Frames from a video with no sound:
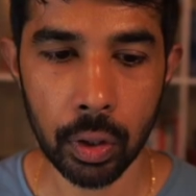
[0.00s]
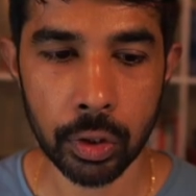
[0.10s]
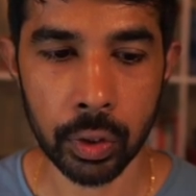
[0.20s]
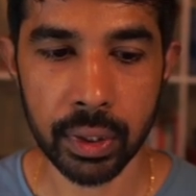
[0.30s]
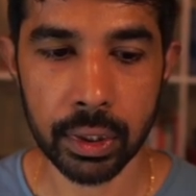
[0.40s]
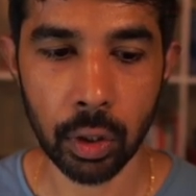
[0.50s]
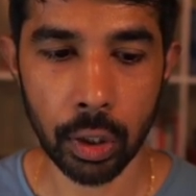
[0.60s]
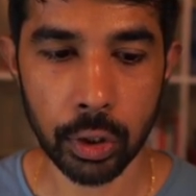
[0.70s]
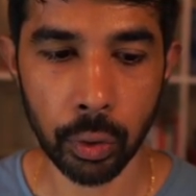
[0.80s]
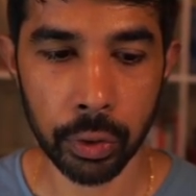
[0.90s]
So this is
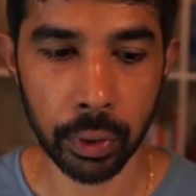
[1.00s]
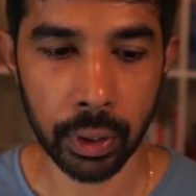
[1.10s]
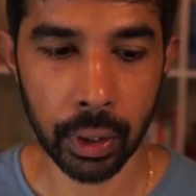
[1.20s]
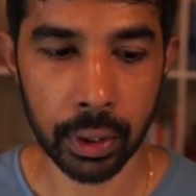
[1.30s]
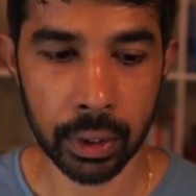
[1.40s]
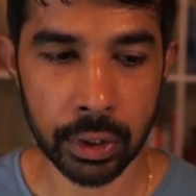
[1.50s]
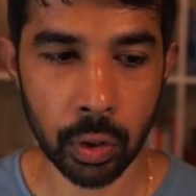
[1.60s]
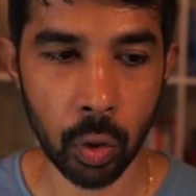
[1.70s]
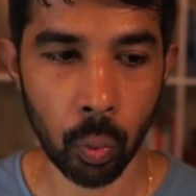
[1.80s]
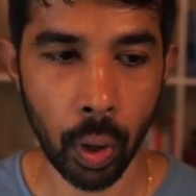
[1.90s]
also going to return
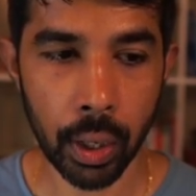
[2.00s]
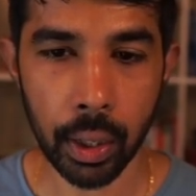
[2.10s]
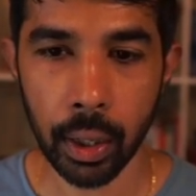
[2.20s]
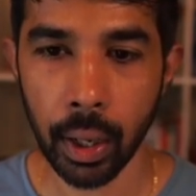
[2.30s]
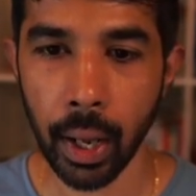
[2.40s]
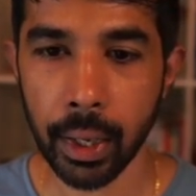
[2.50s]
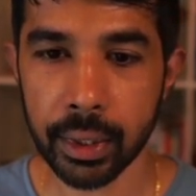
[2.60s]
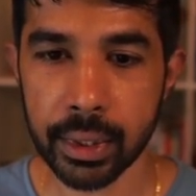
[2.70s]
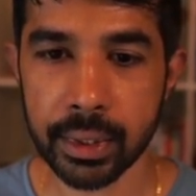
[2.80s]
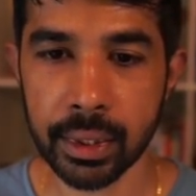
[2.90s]
console 1, and
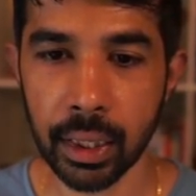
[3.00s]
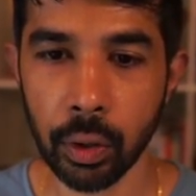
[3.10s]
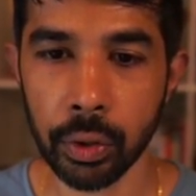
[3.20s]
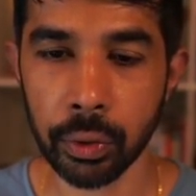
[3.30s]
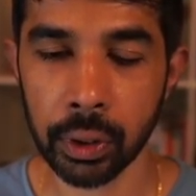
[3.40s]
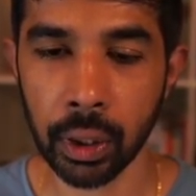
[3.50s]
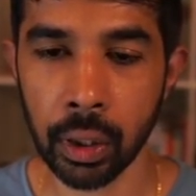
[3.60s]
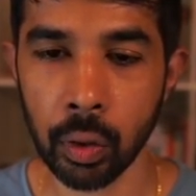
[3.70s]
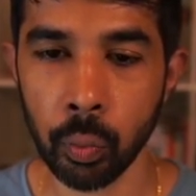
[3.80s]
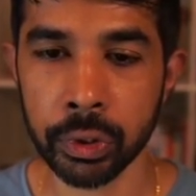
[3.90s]
this is still going to
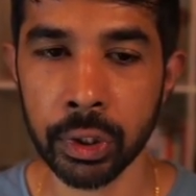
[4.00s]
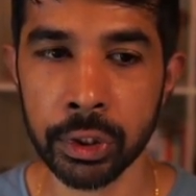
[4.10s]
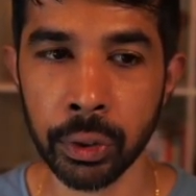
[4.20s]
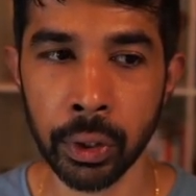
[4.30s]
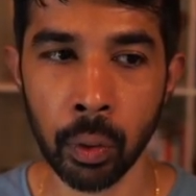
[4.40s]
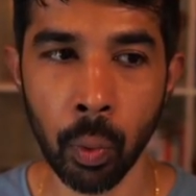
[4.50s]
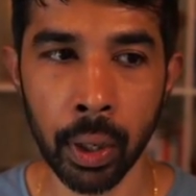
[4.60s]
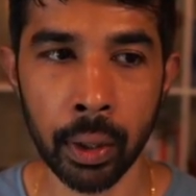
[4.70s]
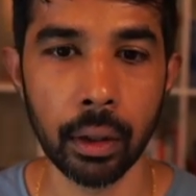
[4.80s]
return Visual Studio 1.